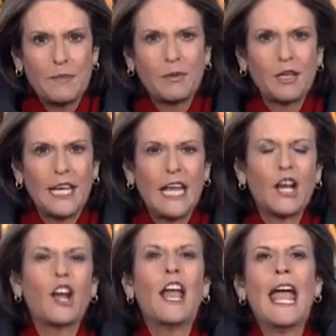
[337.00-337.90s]
people
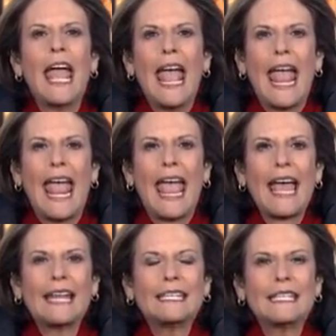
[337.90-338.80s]
here.
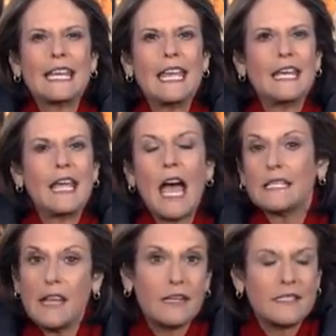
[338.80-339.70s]
And he
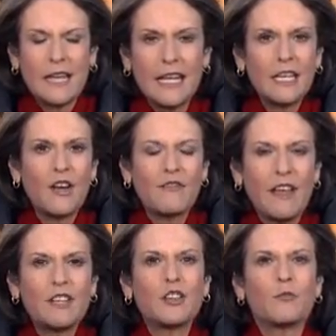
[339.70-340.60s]
got a standing
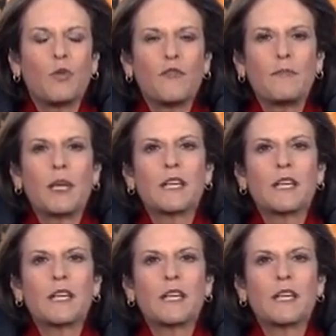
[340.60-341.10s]
ovation, Wolf,